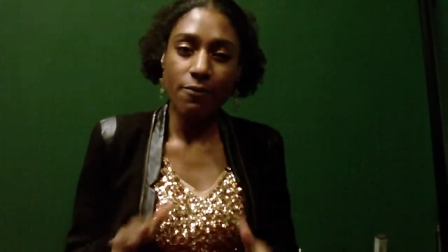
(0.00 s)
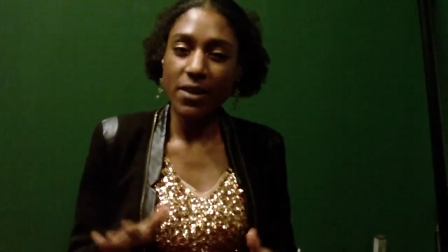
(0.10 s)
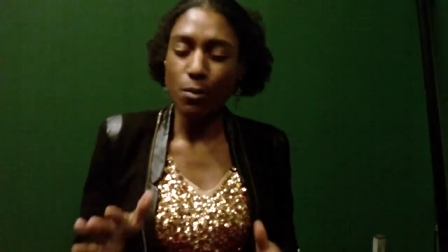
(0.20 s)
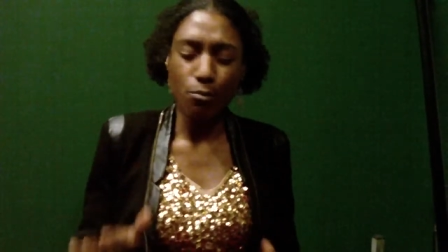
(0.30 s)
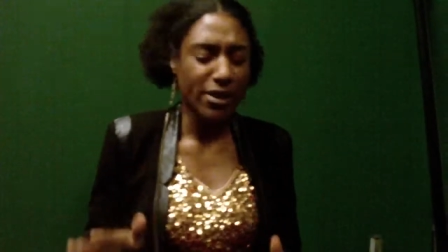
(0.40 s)

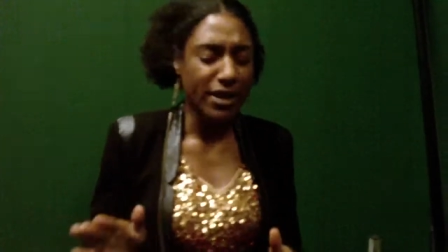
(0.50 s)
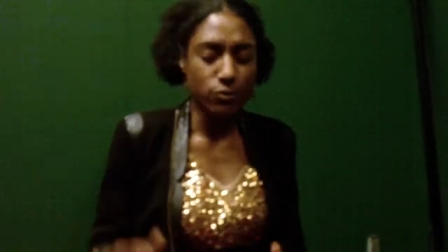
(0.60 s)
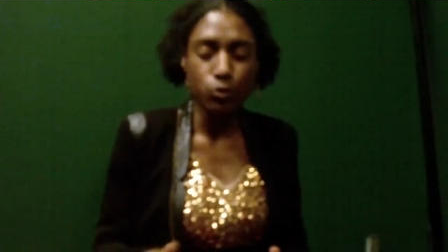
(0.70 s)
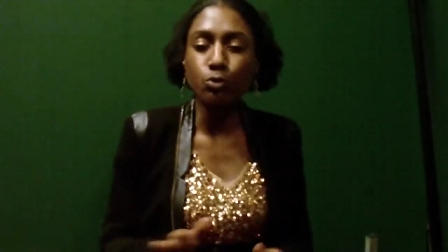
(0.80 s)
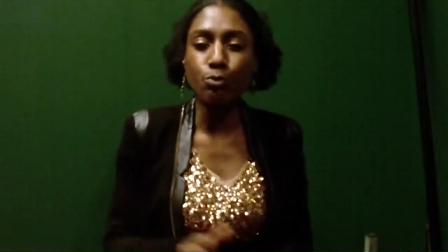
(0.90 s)
Think brave,
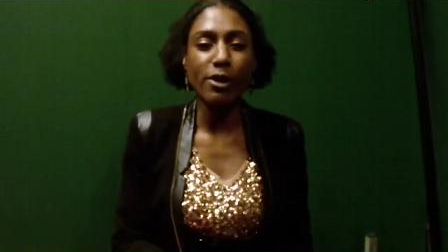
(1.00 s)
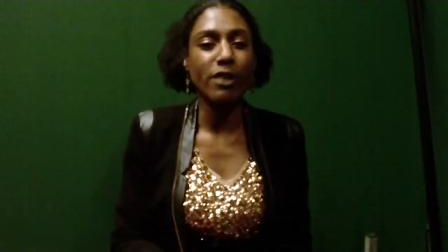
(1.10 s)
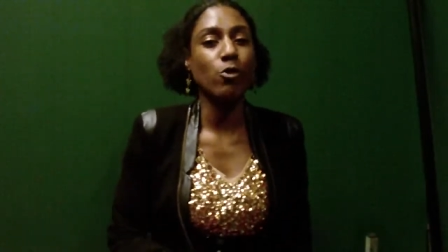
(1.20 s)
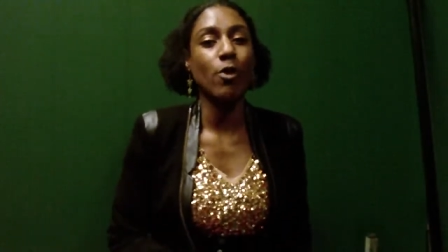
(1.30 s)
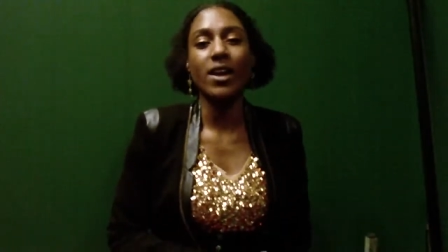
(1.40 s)
do
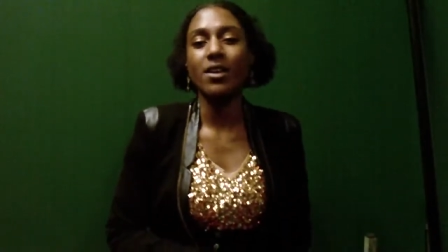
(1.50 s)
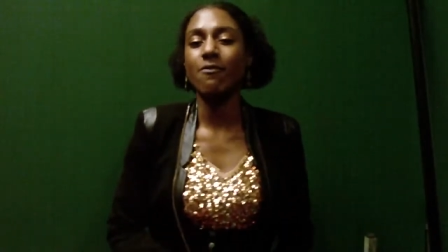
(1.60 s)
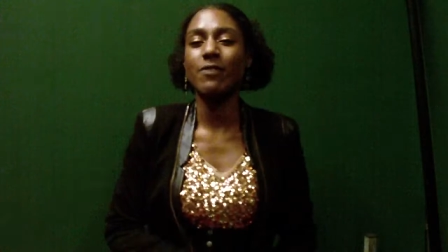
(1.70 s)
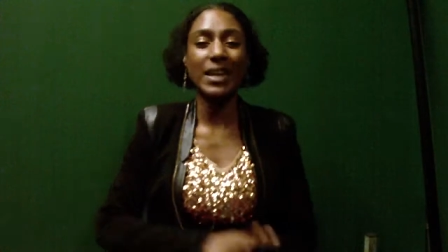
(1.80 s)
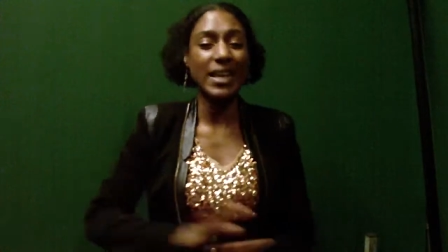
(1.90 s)
brave, create
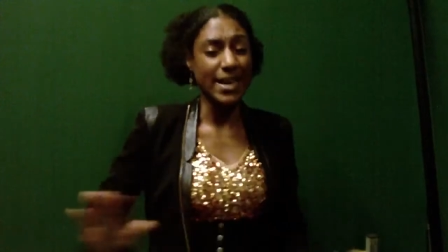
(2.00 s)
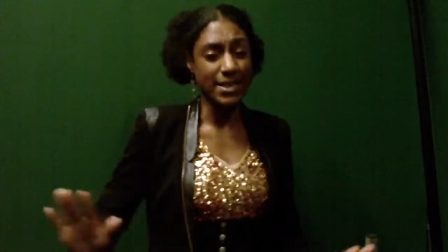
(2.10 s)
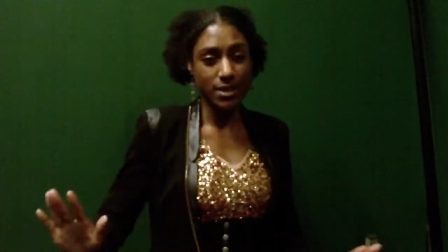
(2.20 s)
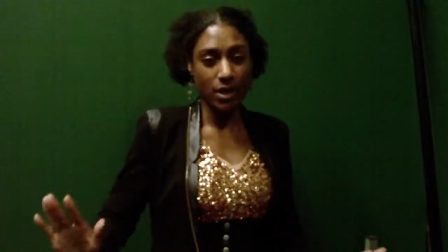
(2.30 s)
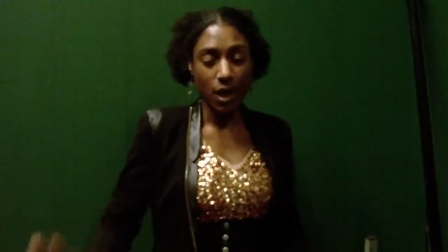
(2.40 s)
nothing
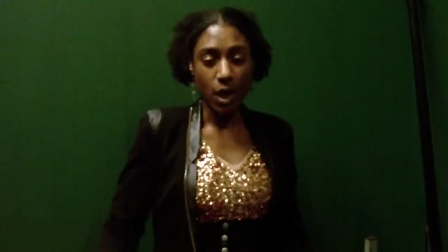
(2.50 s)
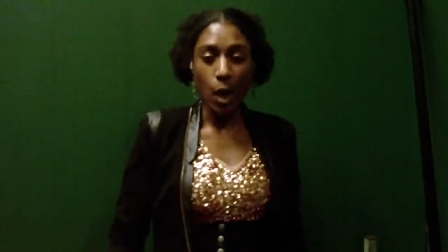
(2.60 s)
less.